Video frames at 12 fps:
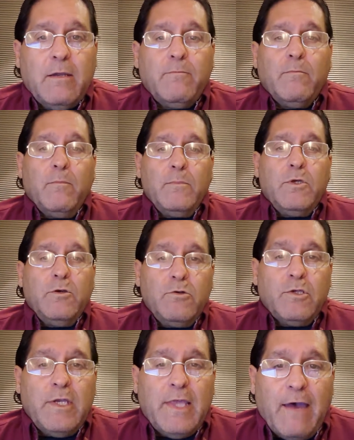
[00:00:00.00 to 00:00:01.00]
And
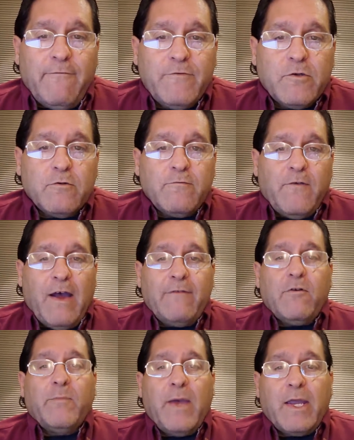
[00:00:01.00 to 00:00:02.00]
usually that
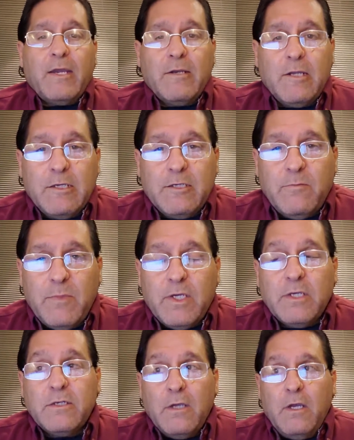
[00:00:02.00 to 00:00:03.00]
survival mechanism
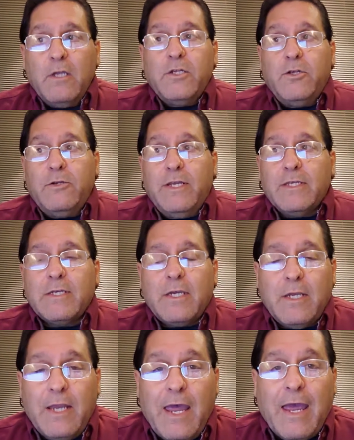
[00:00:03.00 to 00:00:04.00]
is to
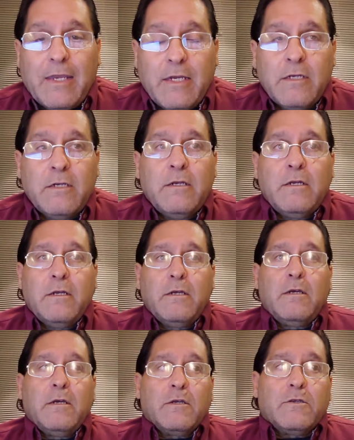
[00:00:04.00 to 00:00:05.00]
disconnect.
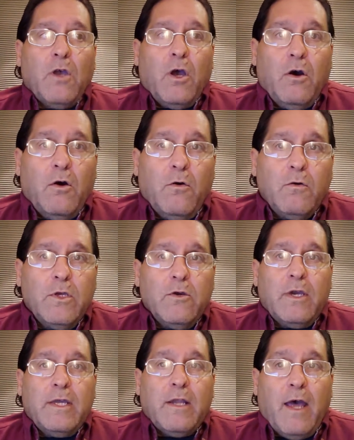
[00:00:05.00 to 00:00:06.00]
So you
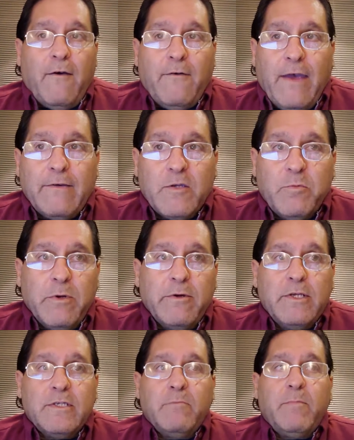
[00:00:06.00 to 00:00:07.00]
cannot
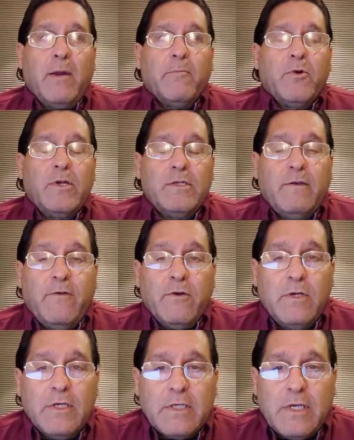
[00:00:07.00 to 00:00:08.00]
experience the memories if you're
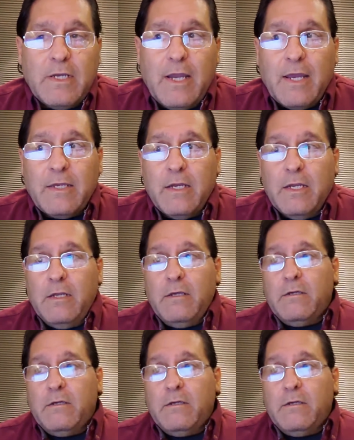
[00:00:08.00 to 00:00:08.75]
disconnected.